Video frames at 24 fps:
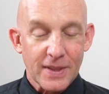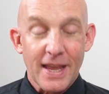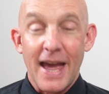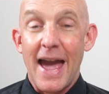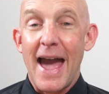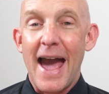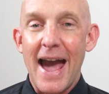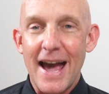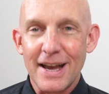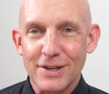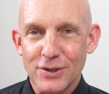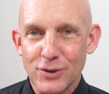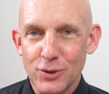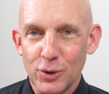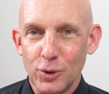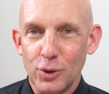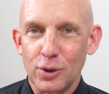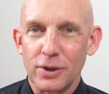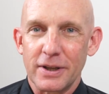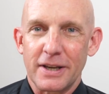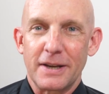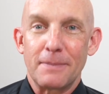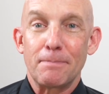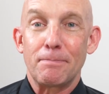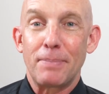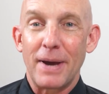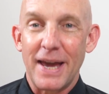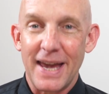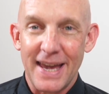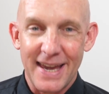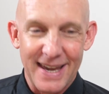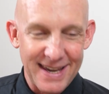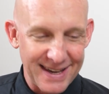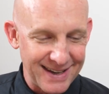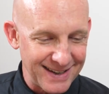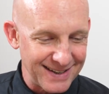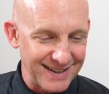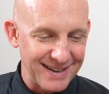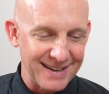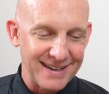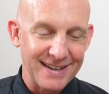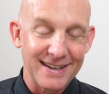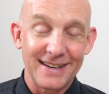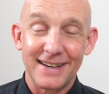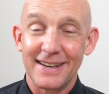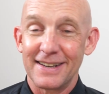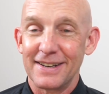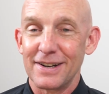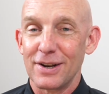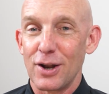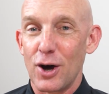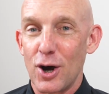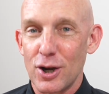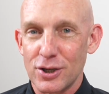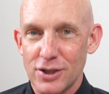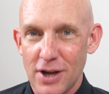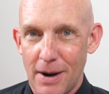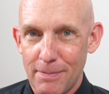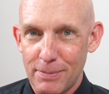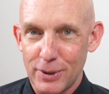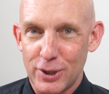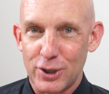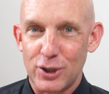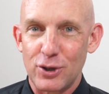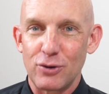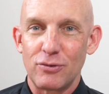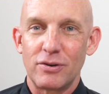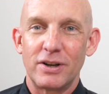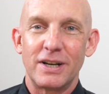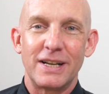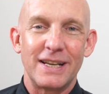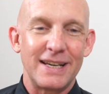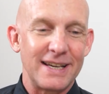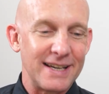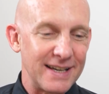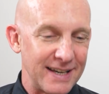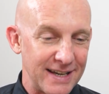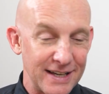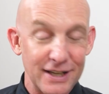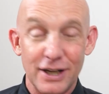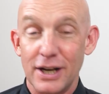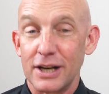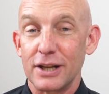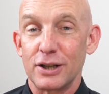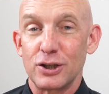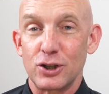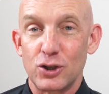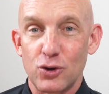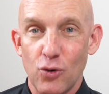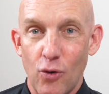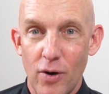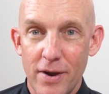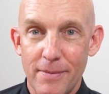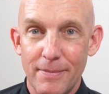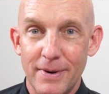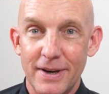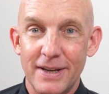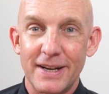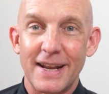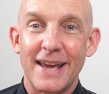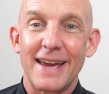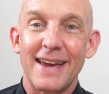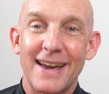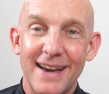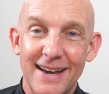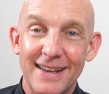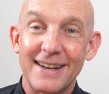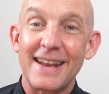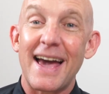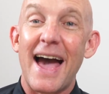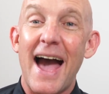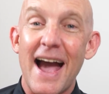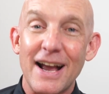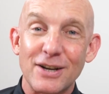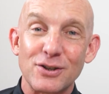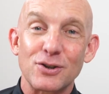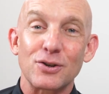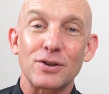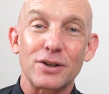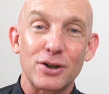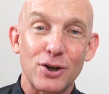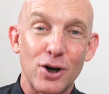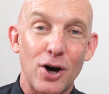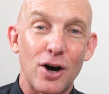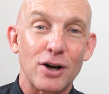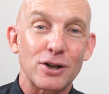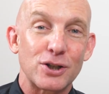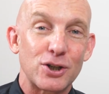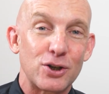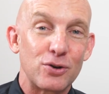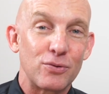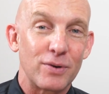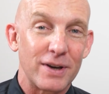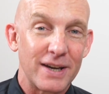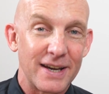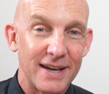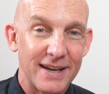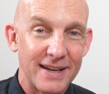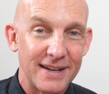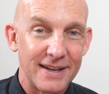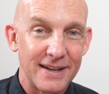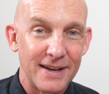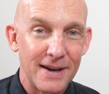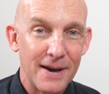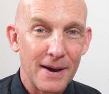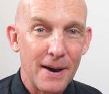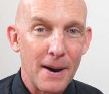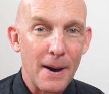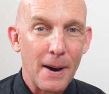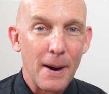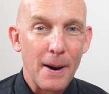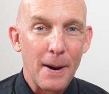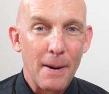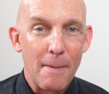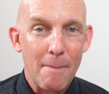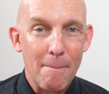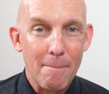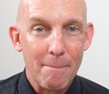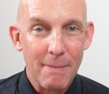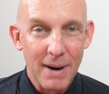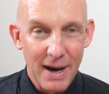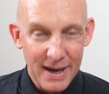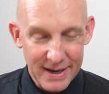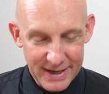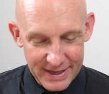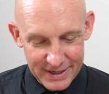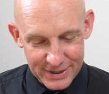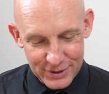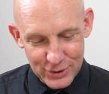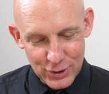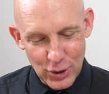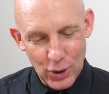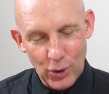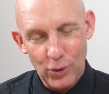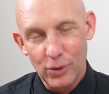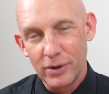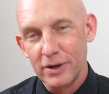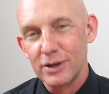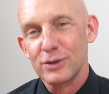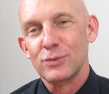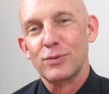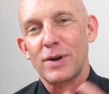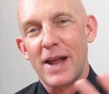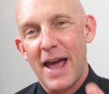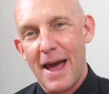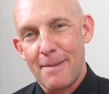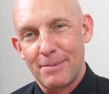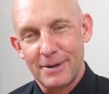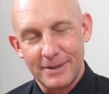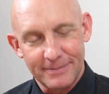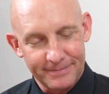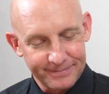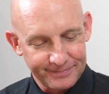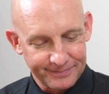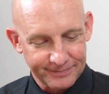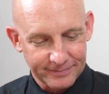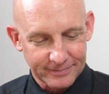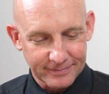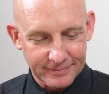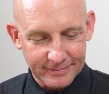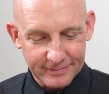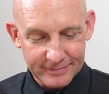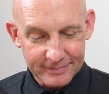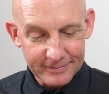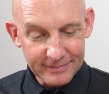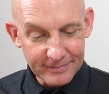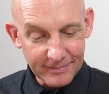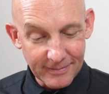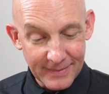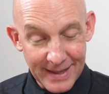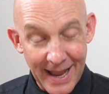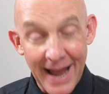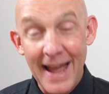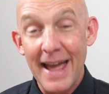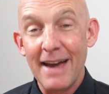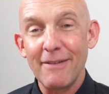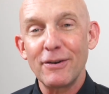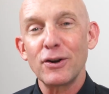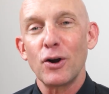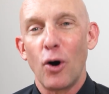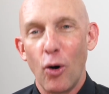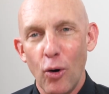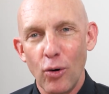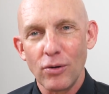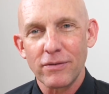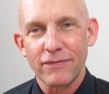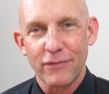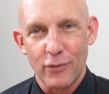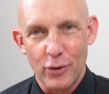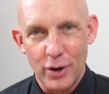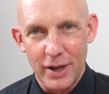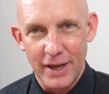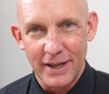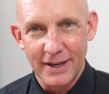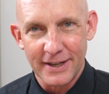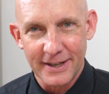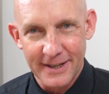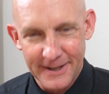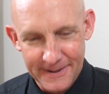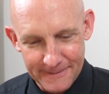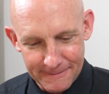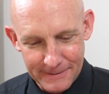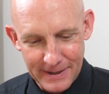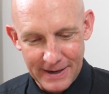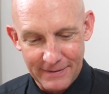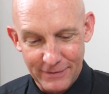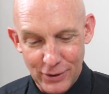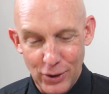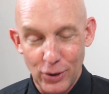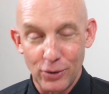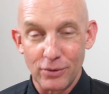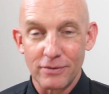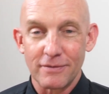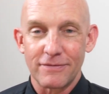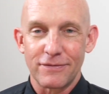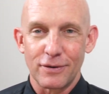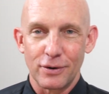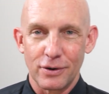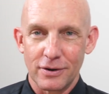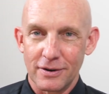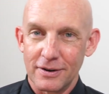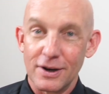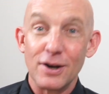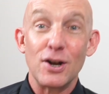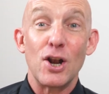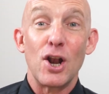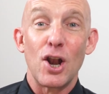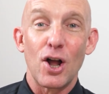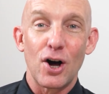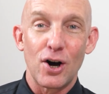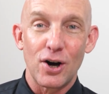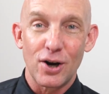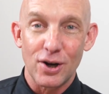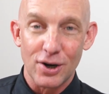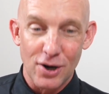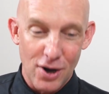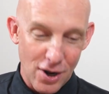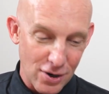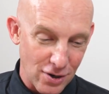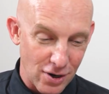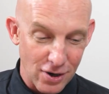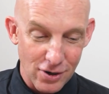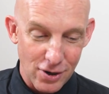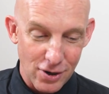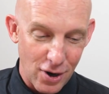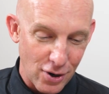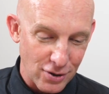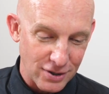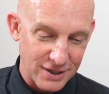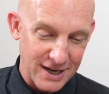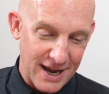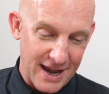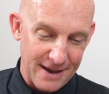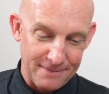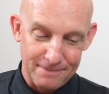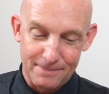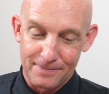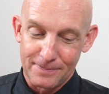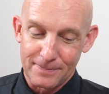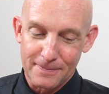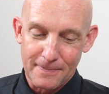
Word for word: hassle and pain, in lost opportunity, in enjoyment, and actually costs you in money. So here's what happened. I have an old friend that I've known for long, long, long, long time.